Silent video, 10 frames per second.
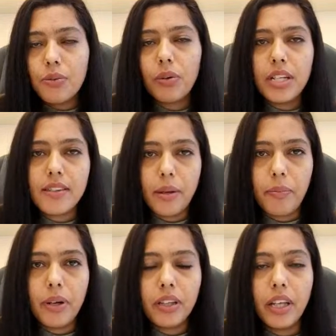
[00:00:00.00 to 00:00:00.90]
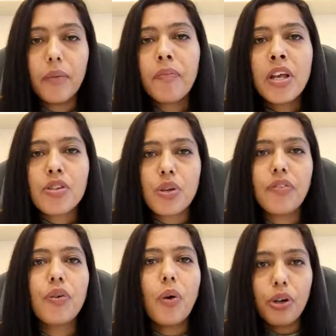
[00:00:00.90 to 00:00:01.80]
a totally separate thing. So
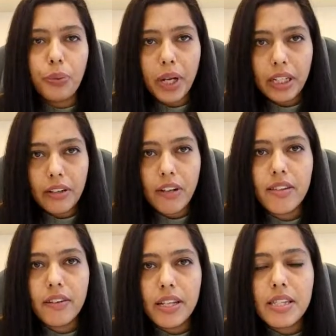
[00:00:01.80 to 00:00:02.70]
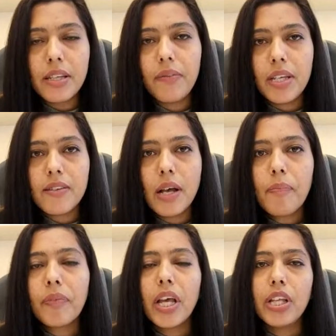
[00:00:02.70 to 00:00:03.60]
if you want to get the residency visa,
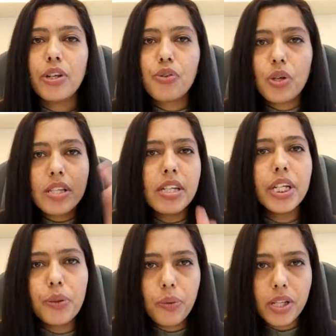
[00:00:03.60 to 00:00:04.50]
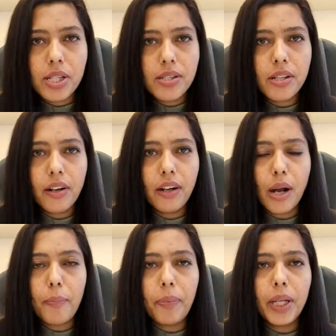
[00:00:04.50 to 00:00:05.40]
you just need to register a
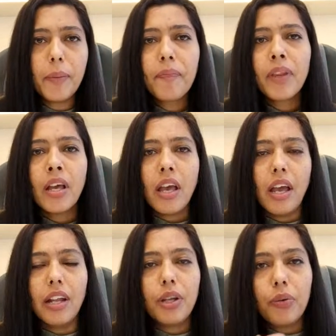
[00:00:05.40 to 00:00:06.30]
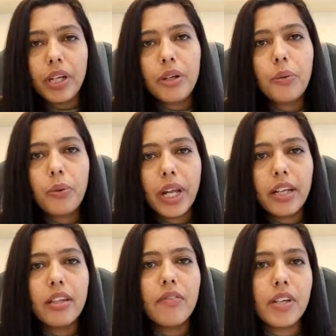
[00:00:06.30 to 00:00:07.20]
company and you need to
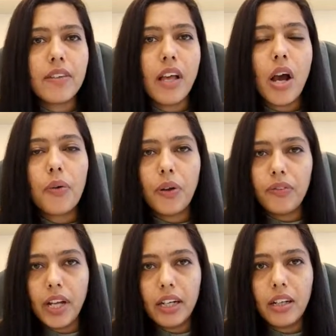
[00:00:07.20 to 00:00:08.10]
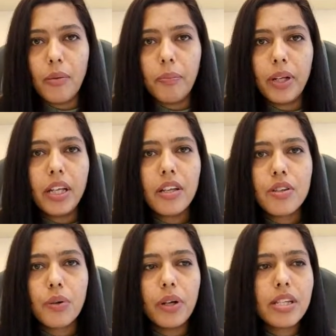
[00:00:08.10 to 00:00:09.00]
get the visa out of that company.
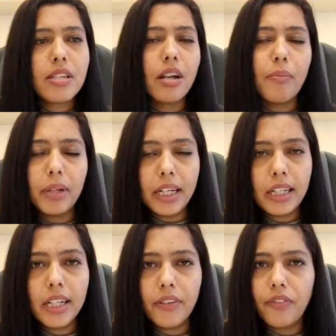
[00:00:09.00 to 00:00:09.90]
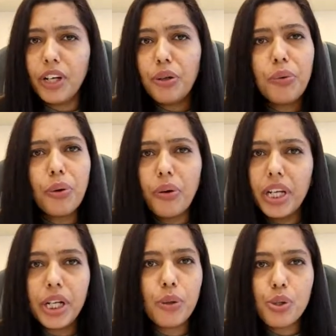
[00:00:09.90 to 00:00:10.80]
So it's completely different. You
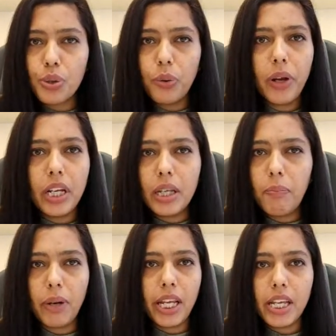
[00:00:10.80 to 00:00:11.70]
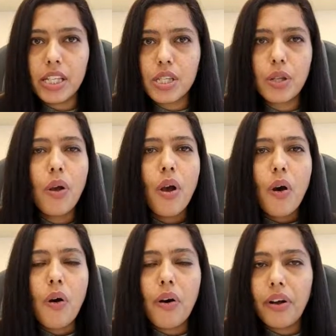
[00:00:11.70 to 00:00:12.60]
don't need to show any place
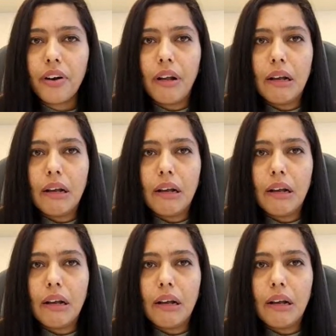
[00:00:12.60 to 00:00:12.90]
or